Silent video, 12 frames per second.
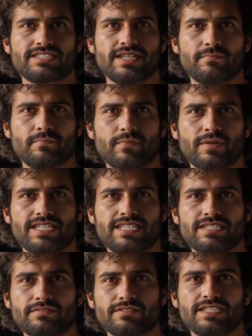that
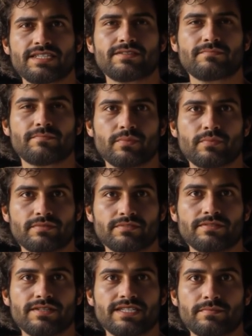breathed and
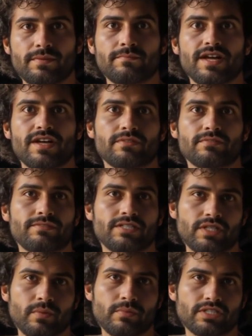moved. Even in modern
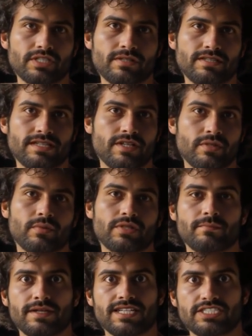fields,
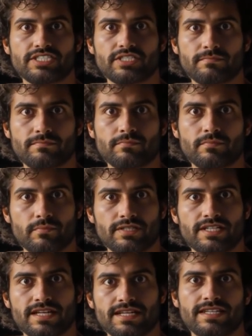aerospace, fluid
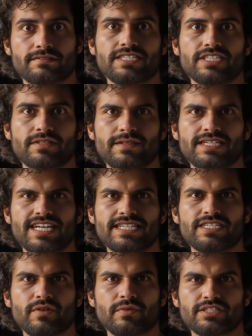dynamics,
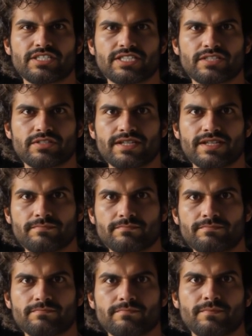mechanical engineering,
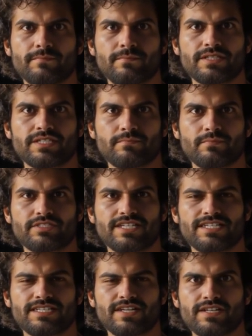my principles
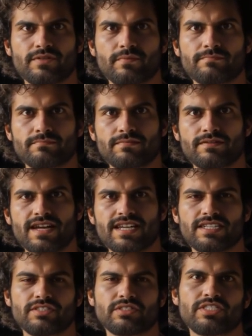echo. I
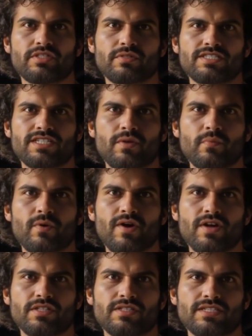understood that
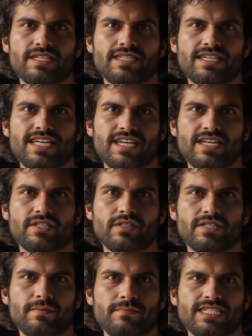water and air
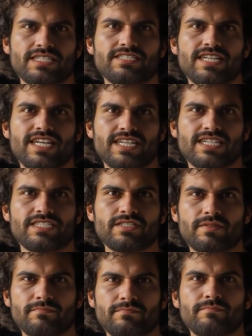could be contained,
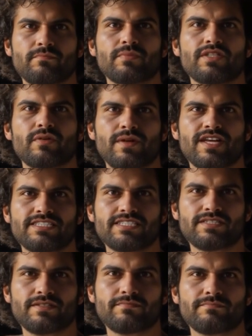
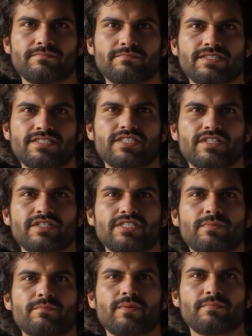redirected, and turned
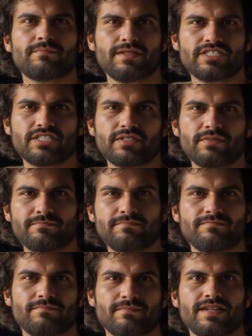to purpose.
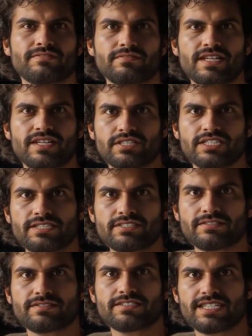My
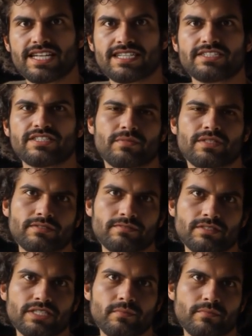fountains danced with
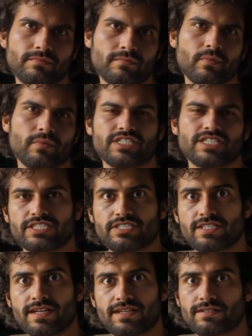invisible
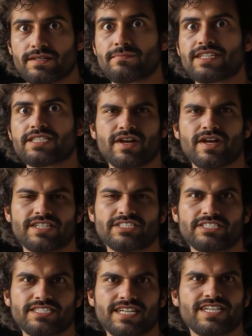forces, and my
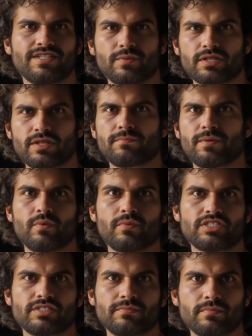clocks ticked with the
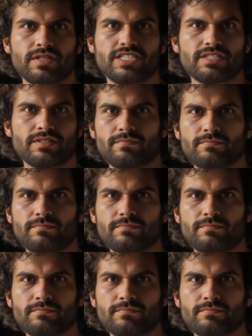pulse of reason.